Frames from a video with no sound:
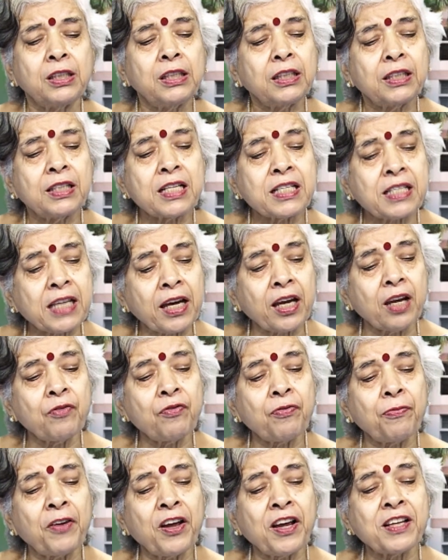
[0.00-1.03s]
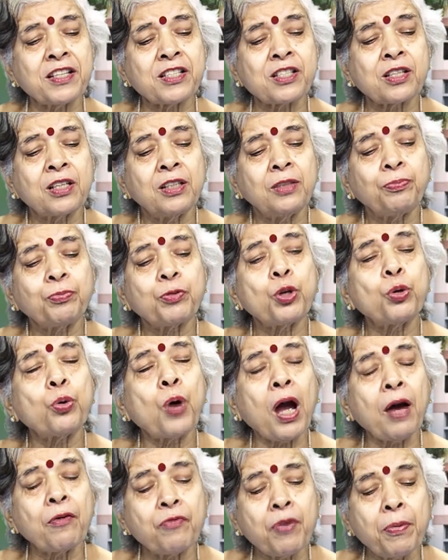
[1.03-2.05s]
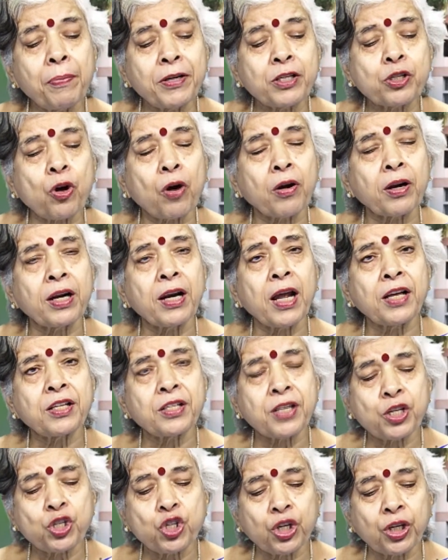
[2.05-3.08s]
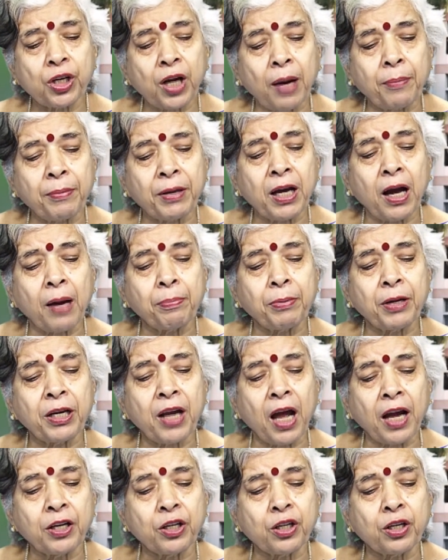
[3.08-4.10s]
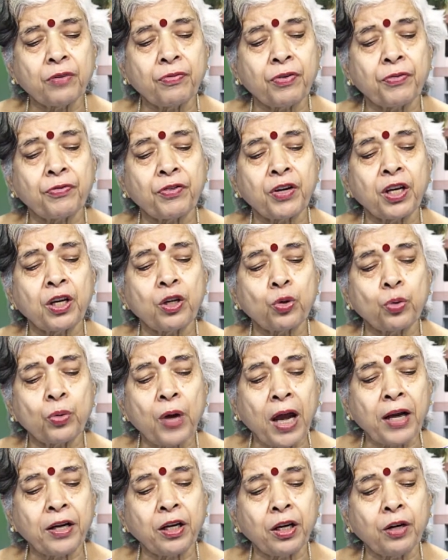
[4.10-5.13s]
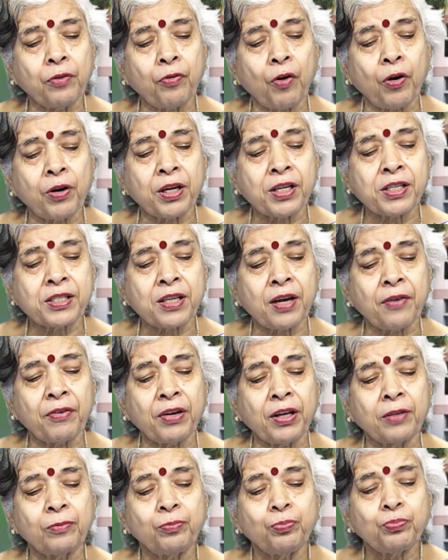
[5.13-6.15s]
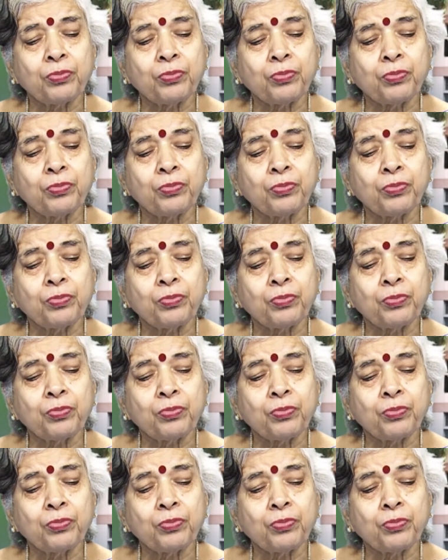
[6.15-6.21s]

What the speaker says: The second phase, you have women's organization coming up in 1915 to 1947.